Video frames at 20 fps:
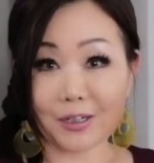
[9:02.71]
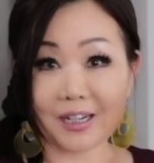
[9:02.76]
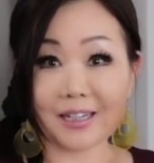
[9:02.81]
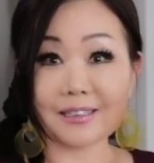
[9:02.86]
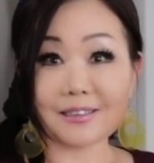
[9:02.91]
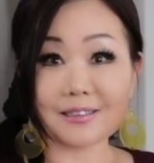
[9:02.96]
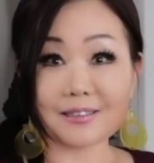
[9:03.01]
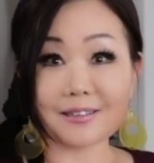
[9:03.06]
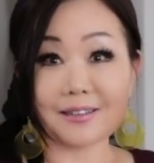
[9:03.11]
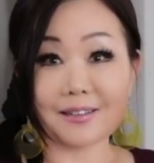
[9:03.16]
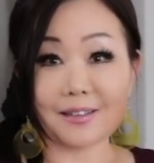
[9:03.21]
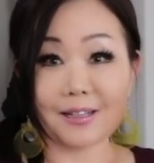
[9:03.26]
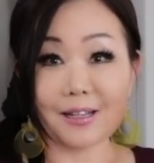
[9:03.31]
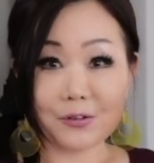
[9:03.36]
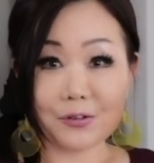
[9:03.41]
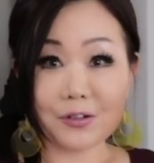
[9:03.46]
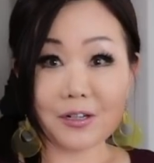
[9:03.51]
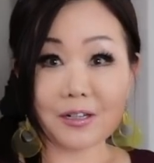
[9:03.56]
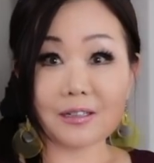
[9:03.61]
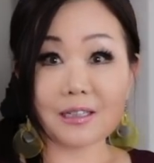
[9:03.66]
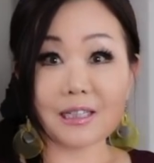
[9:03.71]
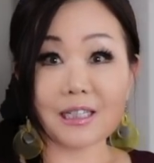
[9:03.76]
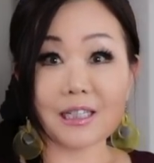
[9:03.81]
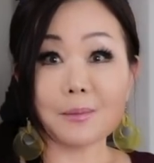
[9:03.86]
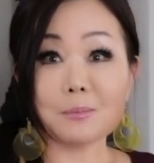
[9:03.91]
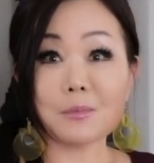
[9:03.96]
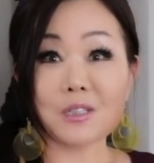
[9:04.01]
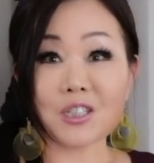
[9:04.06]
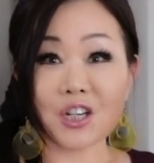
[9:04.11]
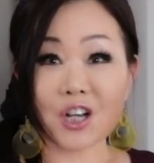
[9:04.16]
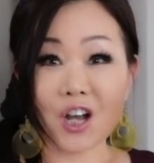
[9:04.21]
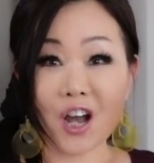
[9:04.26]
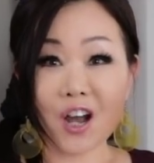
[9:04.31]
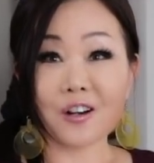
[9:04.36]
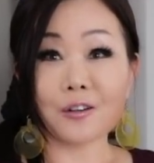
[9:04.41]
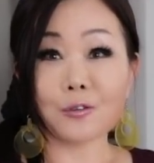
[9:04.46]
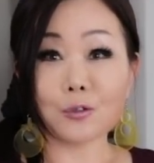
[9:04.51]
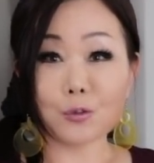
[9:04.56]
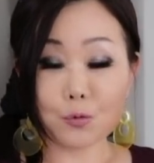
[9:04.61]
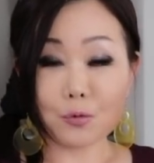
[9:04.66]
guys are really kimchi
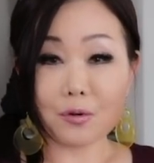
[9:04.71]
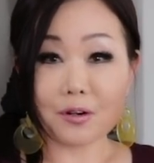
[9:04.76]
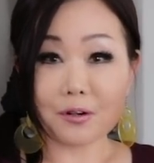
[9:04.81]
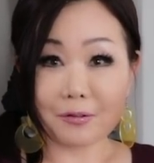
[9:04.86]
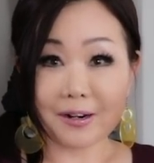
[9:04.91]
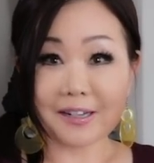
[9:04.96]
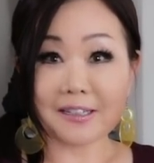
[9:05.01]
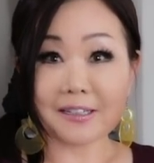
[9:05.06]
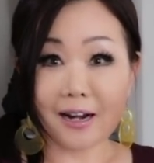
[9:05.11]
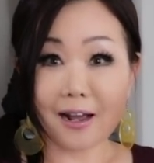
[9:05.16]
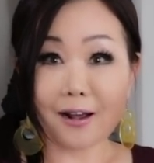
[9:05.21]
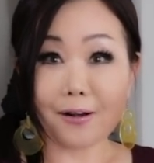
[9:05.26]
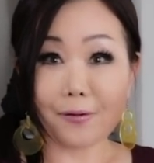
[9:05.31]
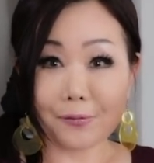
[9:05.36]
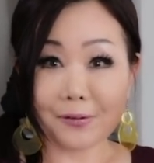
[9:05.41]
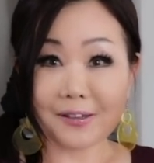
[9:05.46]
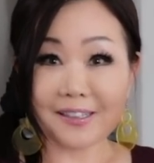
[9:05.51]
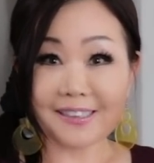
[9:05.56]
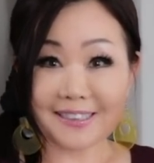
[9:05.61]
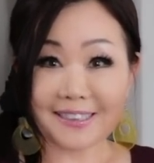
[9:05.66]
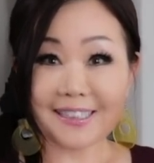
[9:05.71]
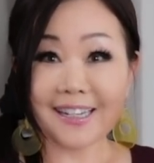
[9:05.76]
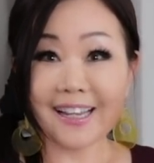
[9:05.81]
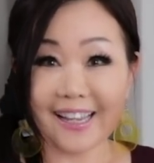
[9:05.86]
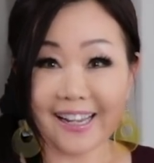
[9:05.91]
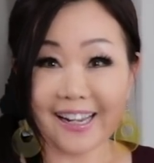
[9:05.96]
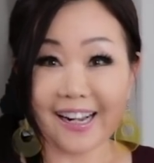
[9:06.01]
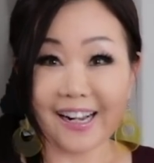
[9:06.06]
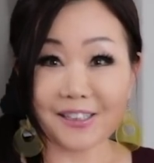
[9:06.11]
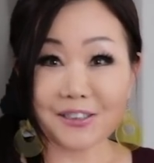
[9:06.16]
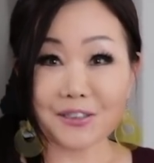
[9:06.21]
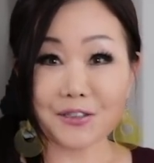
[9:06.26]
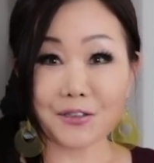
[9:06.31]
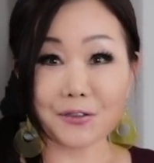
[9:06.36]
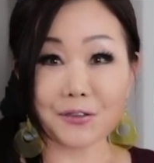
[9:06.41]
connoisseur right now. Isn't it? Aren't